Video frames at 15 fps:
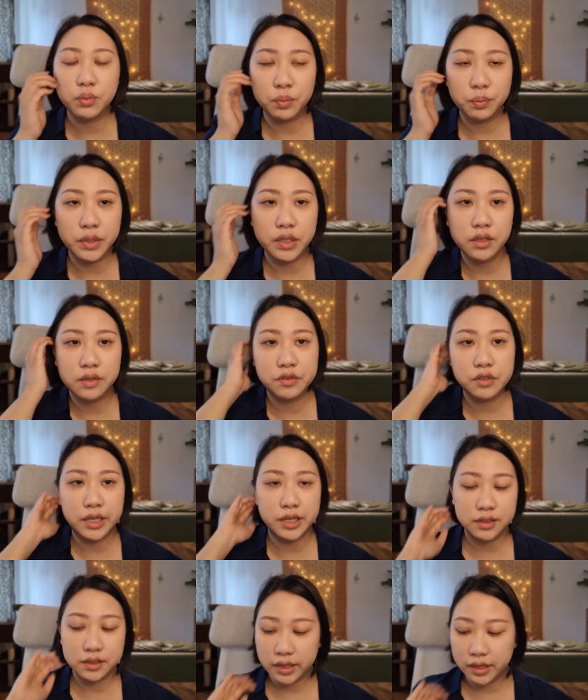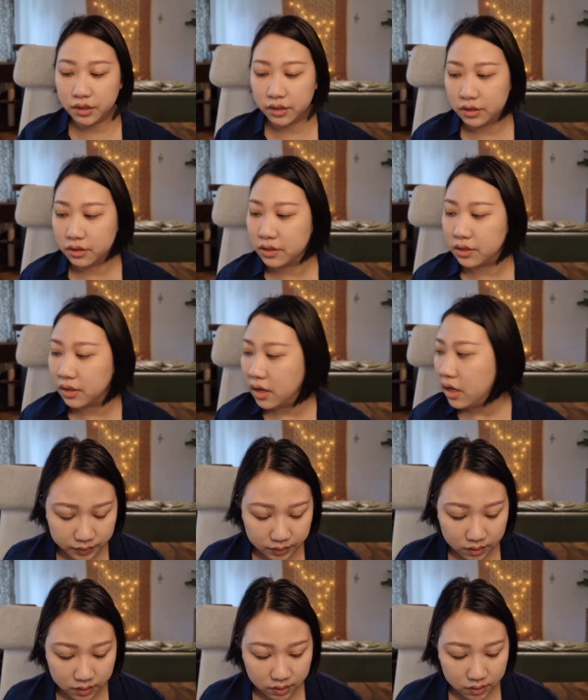we'll be here for like 10 years.
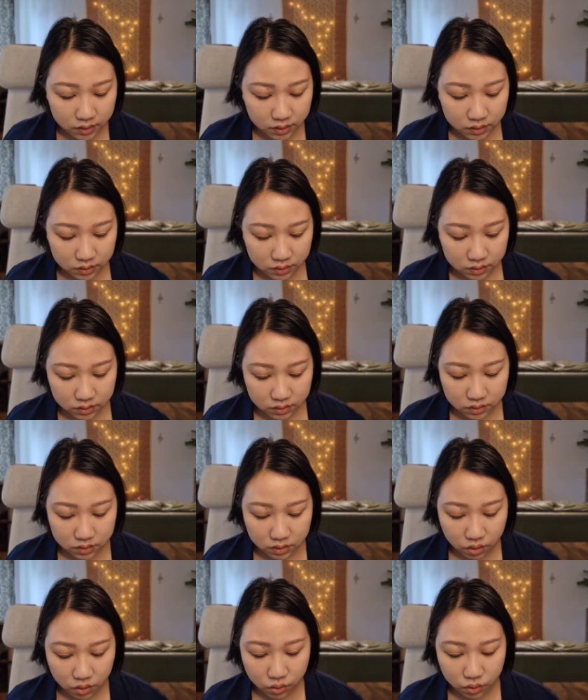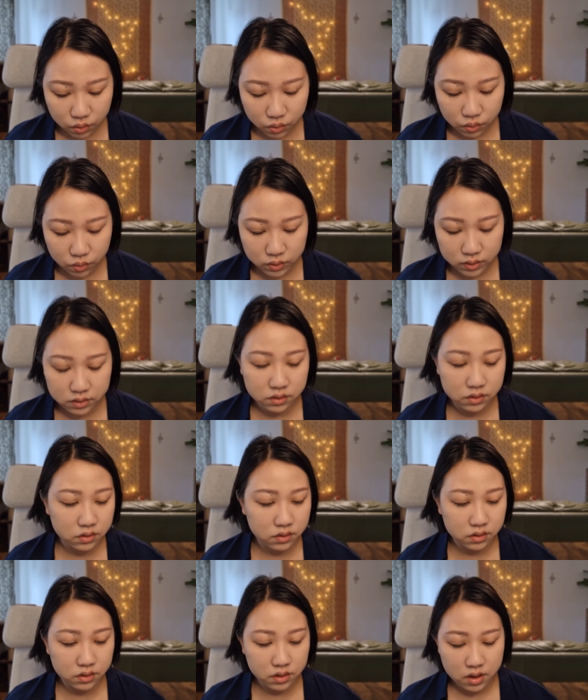So,
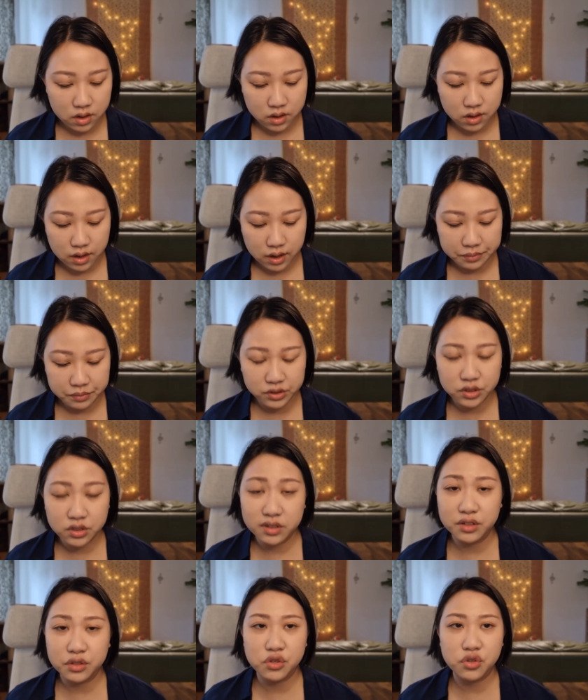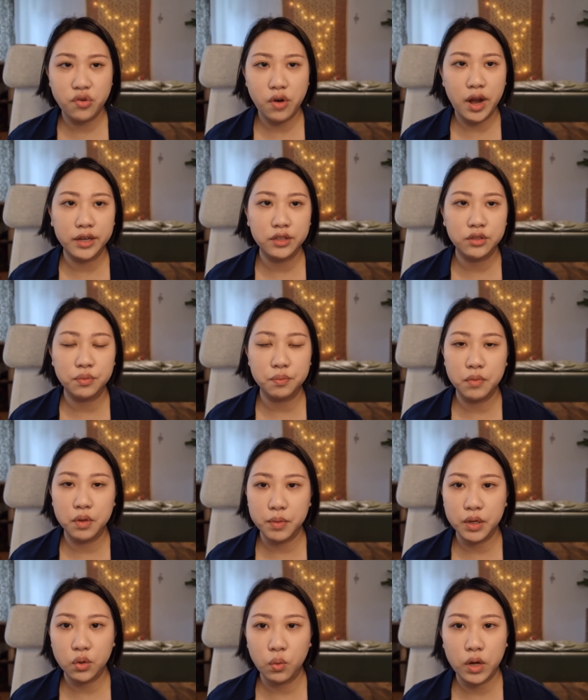I'm just gonna try to
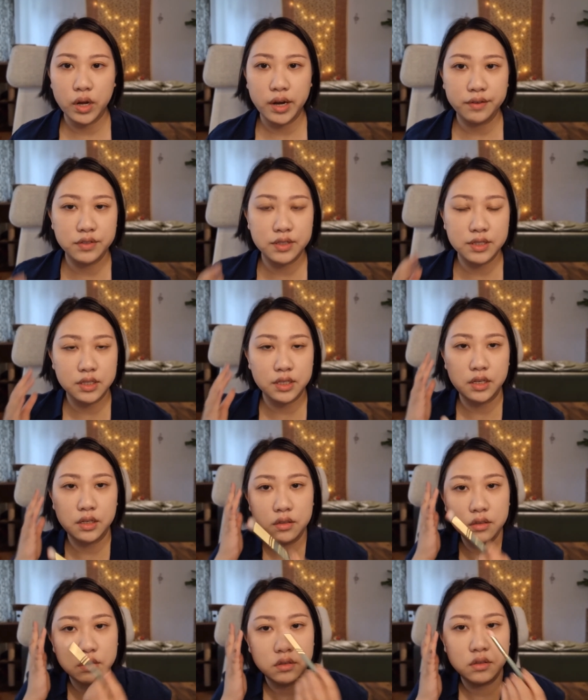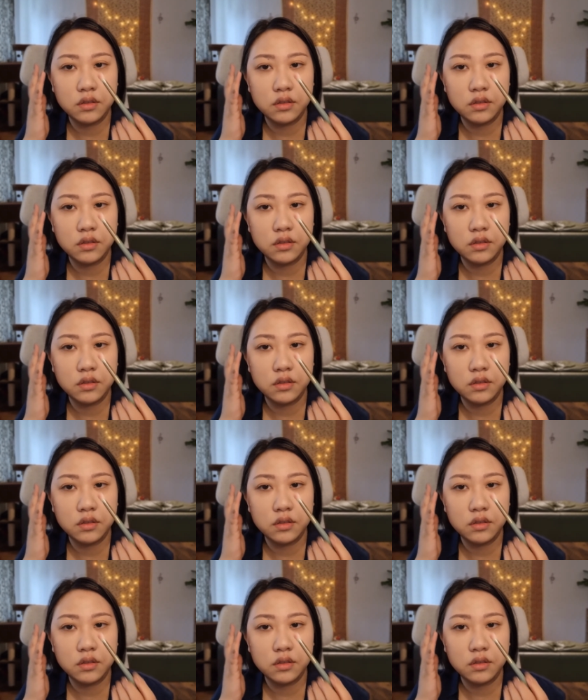mimic what I've seen.